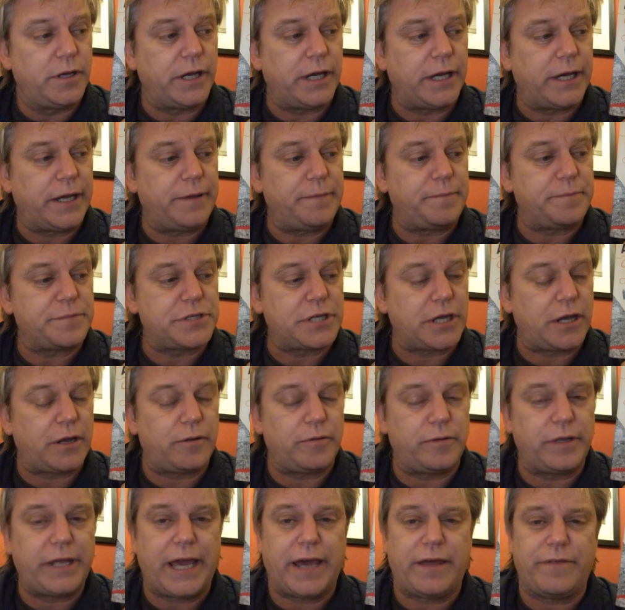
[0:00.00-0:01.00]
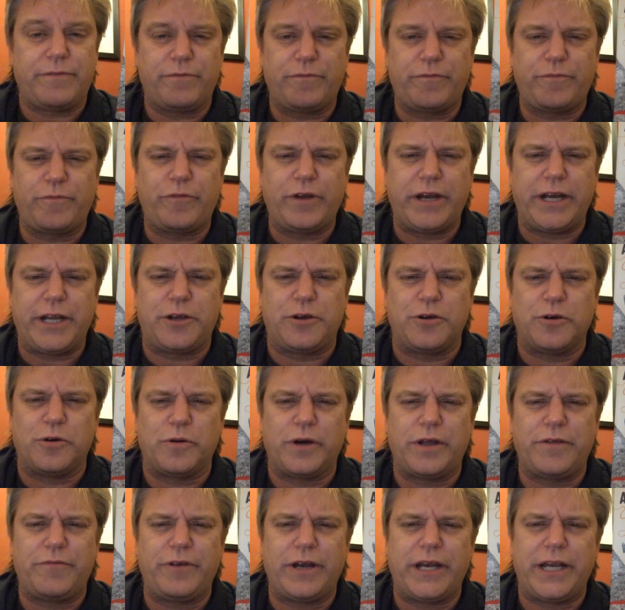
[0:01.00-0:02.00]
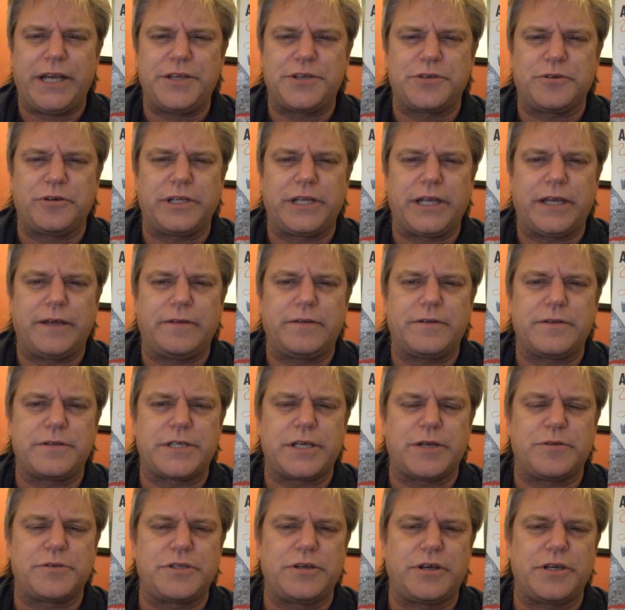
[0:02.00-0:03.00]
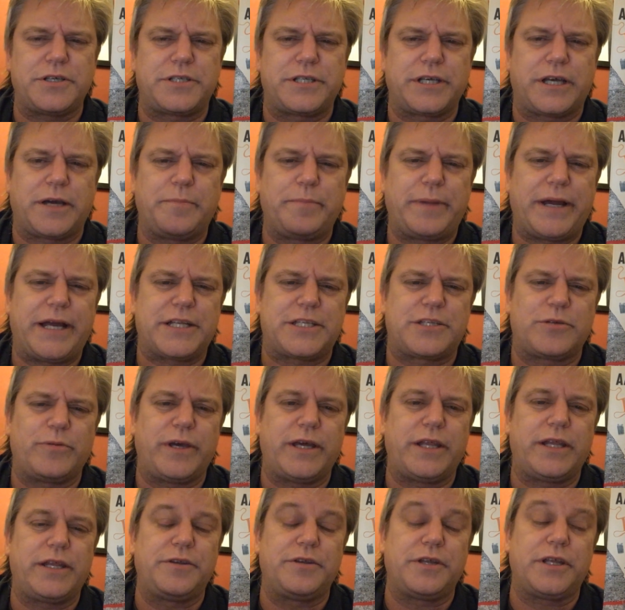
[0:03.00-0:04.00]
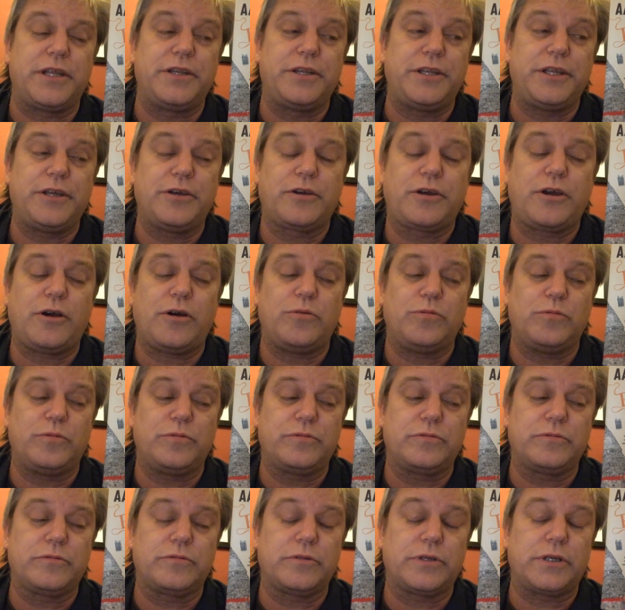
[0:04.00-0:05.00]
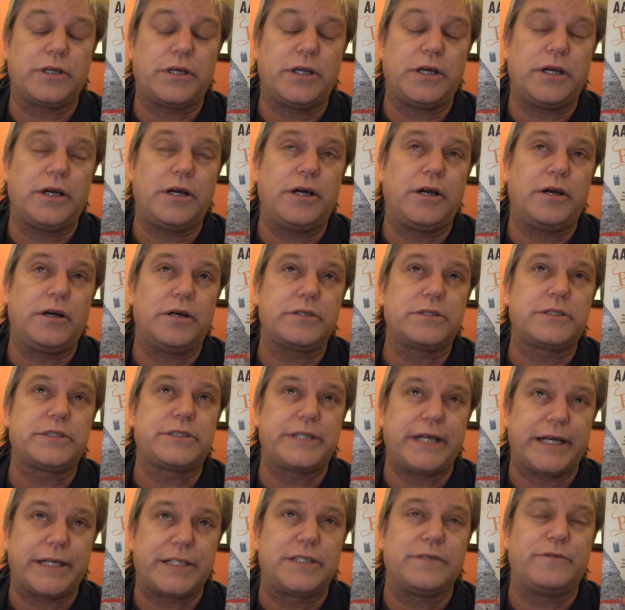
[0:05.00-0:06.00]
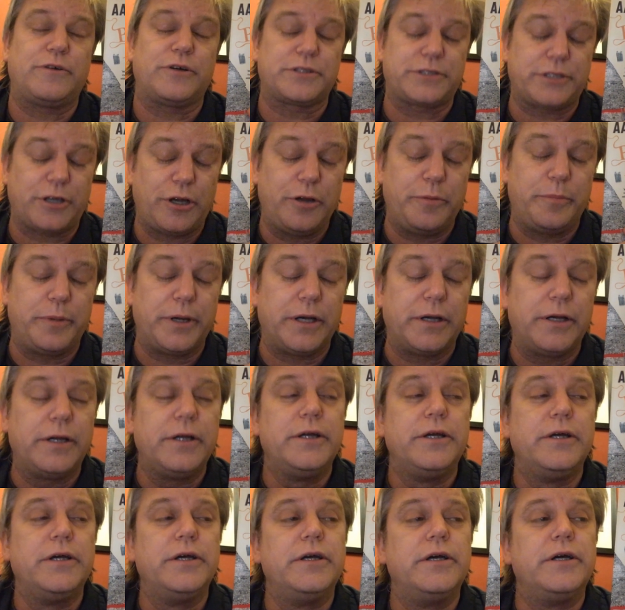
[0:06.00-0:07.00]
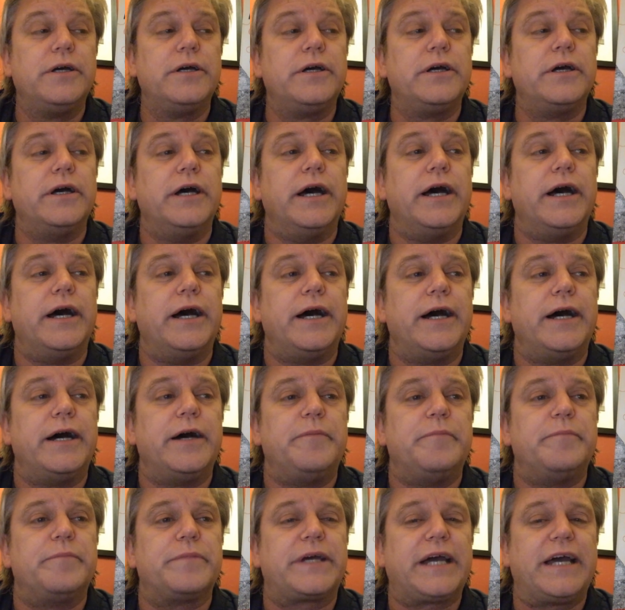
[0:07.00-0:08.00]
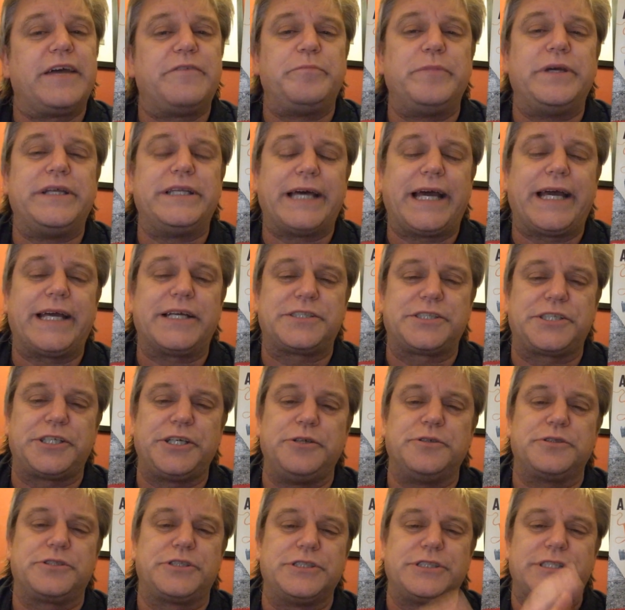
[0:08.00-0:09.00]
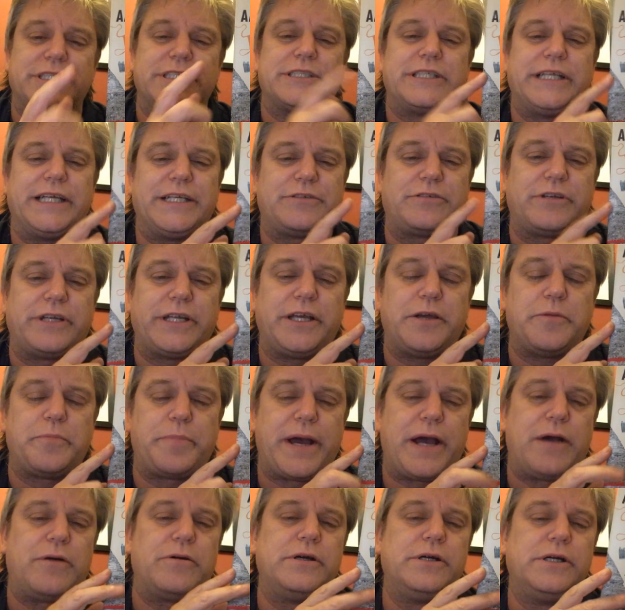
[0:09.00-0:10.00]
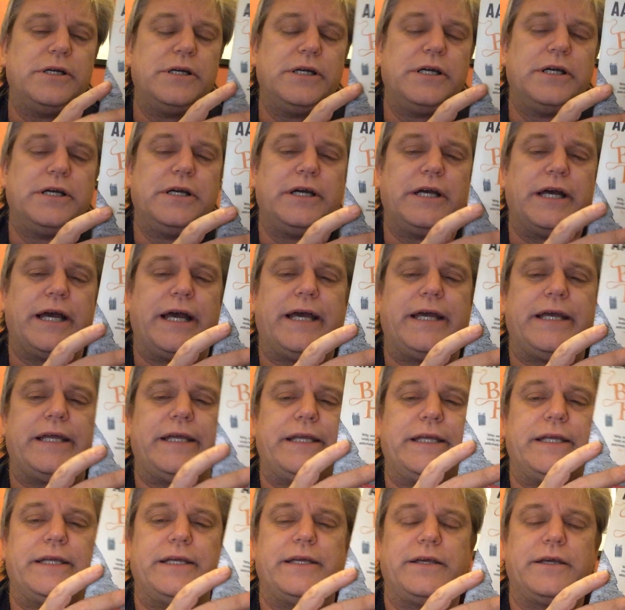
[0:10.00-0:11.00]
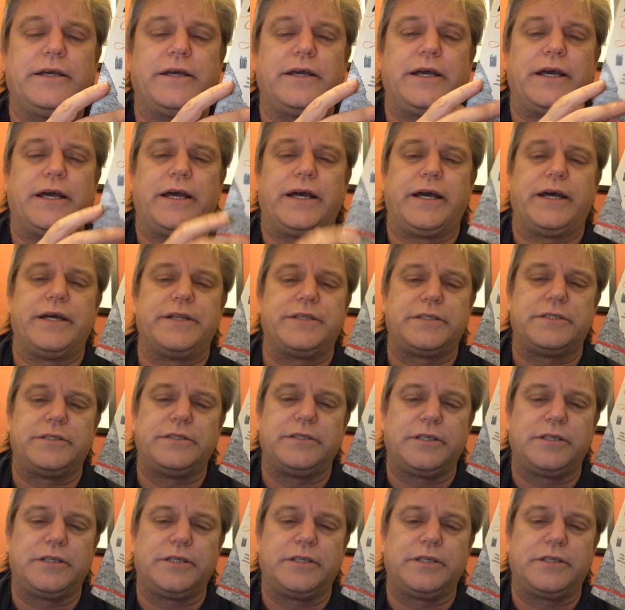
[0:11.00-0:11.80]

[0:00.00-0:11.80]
So yeah, really cool. I really enjoyed it. So it was nice to come back to it. And the Occult Detective October gave me that excuse, because it's literally about a